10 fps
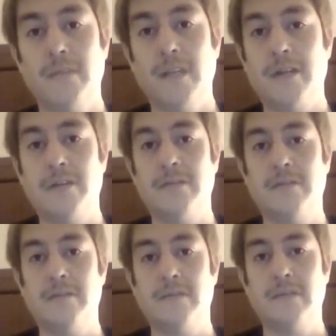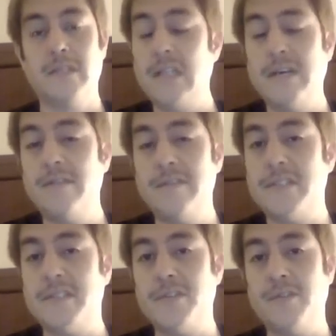You know? The level of
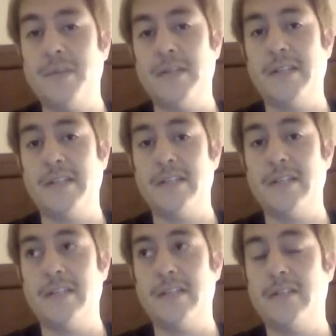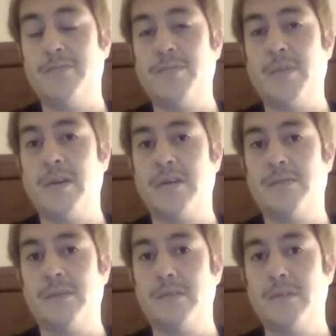stupid it takes is remarkable.